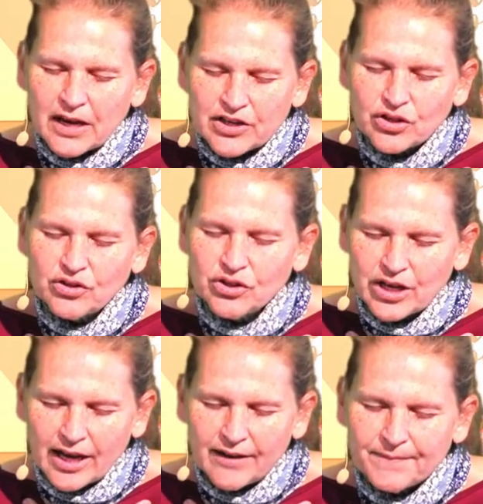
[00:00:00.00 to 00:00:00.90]
today.
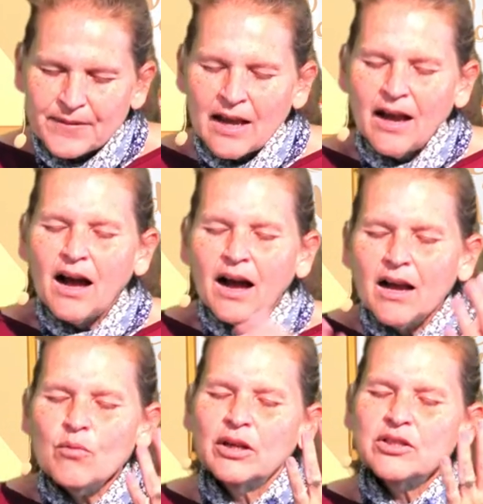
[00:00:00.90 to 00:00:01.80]
I
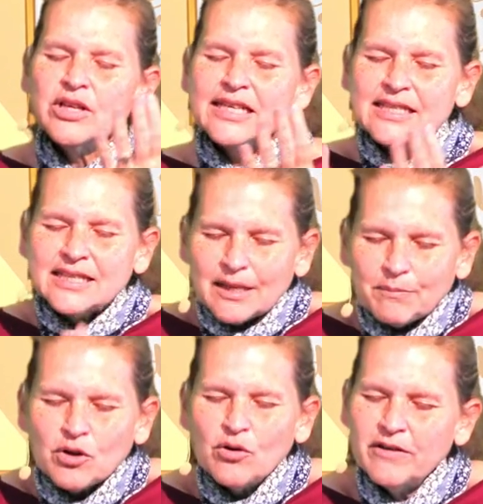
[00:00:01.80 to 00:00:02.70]
want to accept your
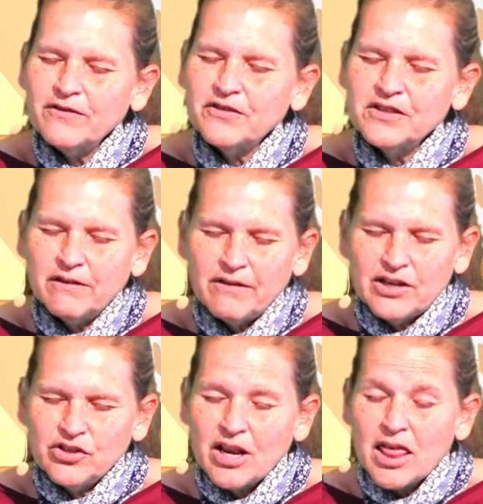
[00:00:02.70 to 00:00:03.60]
gift of salvation.
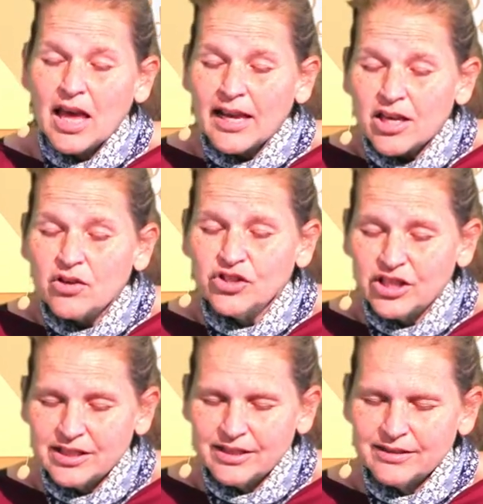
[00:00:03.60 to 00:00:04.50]
Thank you,
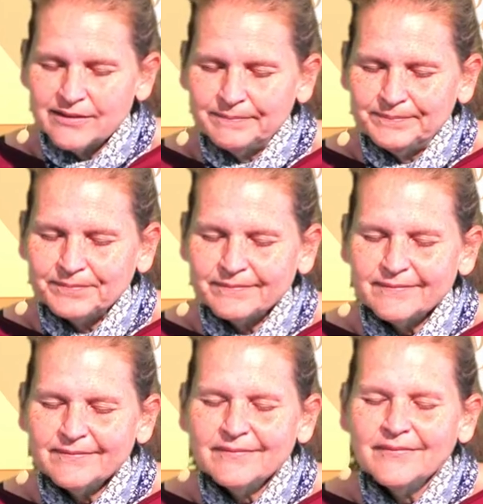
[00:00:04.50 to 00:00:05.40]
Jesus
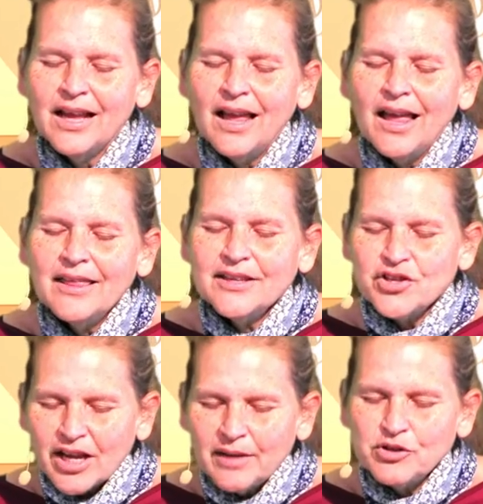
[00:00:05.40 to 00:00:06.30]
that you came
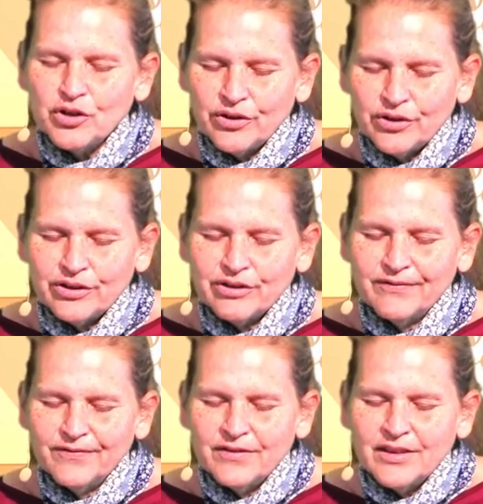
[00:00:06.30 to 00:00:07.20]
to earth,
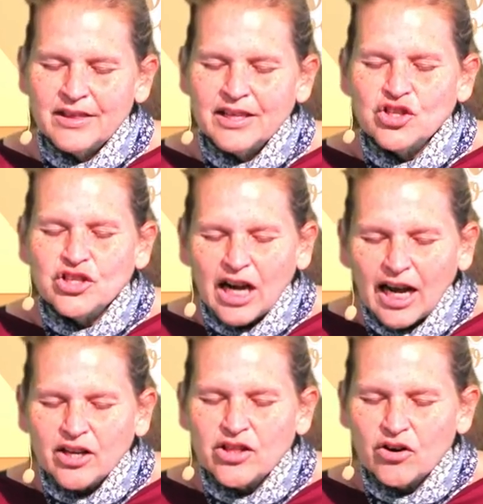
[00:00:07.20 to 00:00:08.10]
that you died on the
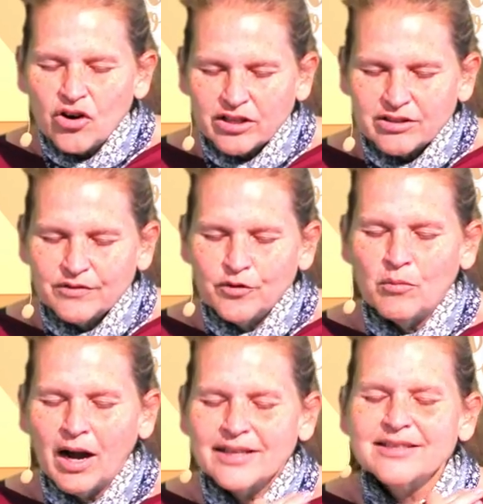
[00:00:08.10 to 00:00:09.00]
cross for my
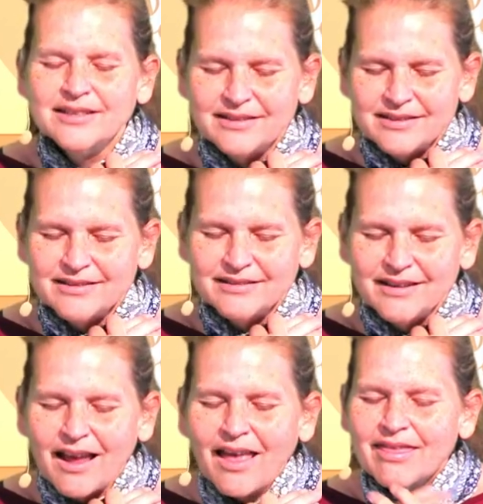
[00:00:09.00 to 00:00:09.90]
sins.
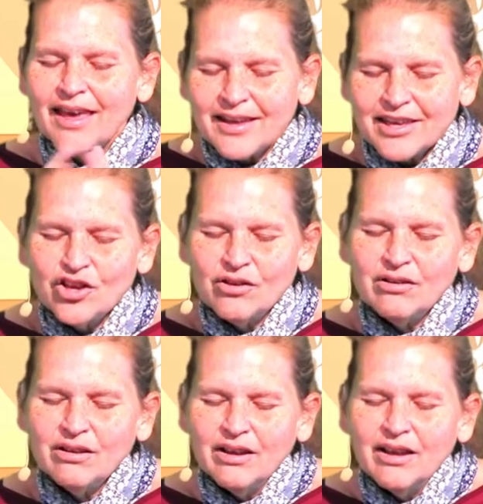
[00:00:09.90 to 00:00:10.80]
Thank you
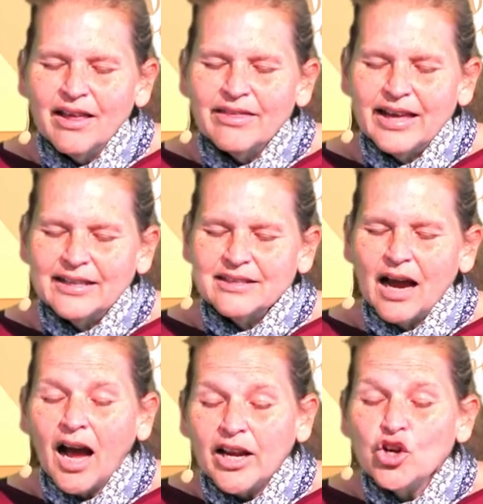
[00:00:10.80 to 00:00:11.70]
that I
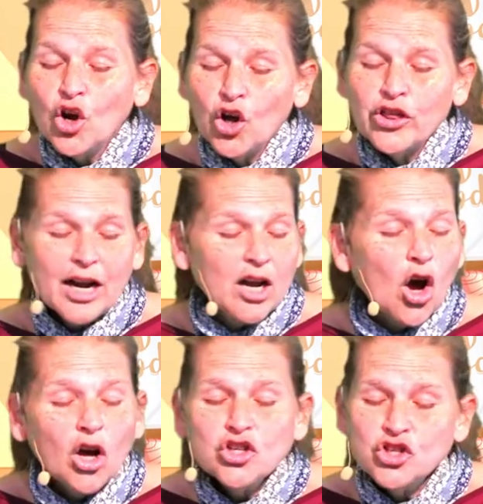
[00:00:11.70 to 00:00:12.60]
know that I can't
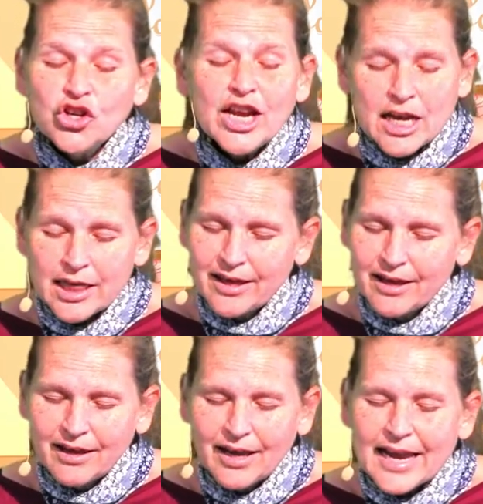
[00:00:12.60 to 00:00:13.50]
do anything
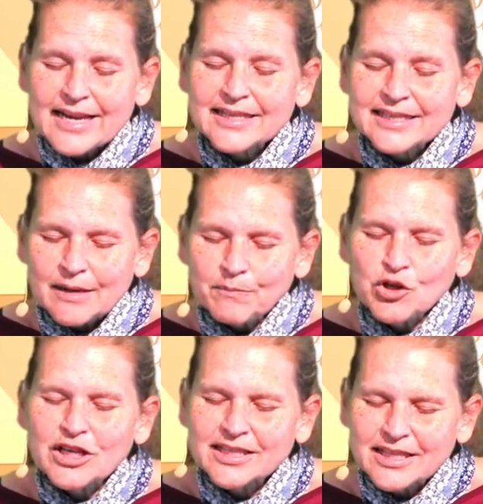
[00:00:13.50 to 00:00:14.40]
except to
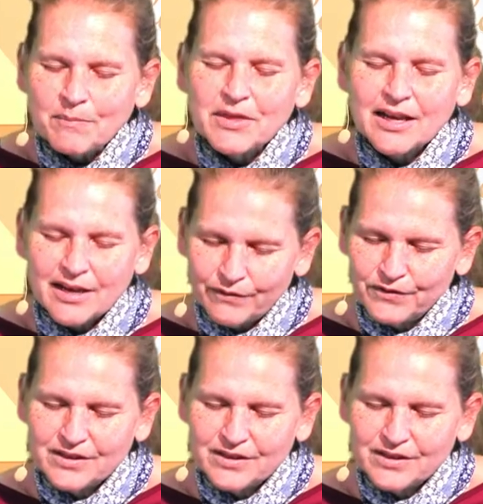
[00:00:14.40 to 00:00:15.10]
accept the gifts